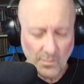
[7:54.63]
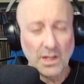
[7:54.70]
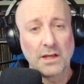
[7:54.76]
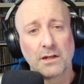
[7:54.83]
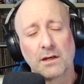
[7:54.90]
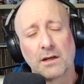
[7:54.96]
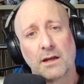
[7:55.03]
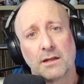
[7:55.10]

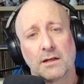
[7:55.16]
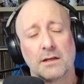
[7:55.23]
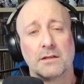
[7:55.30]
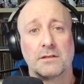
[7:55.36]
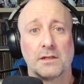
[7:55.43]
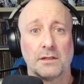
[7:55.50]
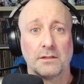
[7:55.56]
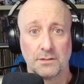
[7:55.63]
And I, and I
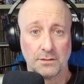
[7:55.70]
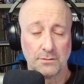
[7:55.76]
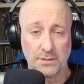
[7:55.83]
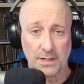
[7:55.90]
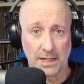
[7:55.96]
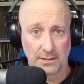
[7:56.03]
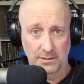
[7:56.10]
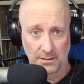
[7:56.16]
intend to do
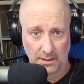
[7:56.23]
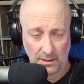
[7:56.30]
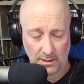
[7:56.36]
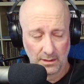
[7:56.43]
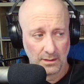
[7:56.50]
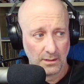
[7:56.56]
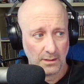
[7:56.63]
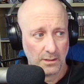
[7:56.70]
that,
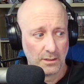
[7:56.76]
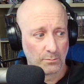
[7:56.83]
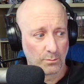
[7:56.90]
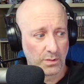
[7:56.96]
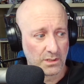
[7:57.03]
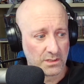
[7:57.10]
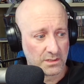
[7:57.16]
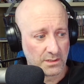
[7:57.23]

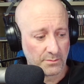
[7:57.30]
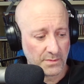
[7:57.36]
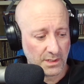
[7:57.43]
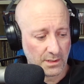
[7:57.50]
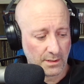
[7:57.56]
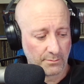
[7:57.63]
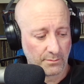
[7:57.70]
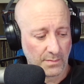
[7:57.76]
but it's something
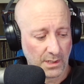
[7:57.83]
I'm